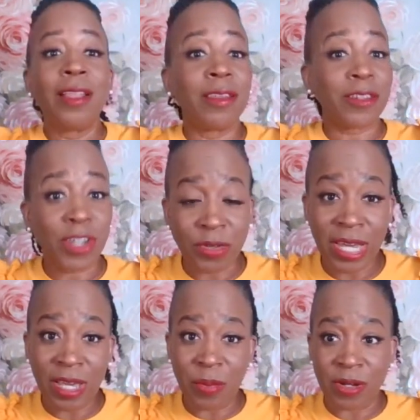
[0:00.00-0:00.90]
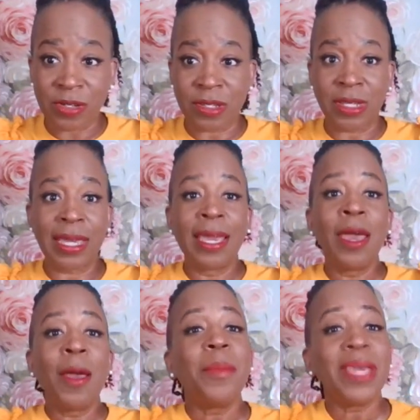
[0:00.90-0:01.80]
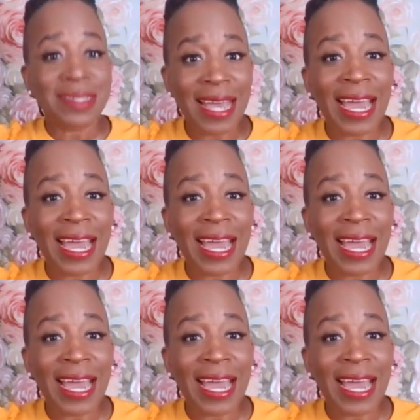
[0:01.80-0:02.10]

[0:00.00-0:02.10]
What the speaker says: Look, don't take it personally because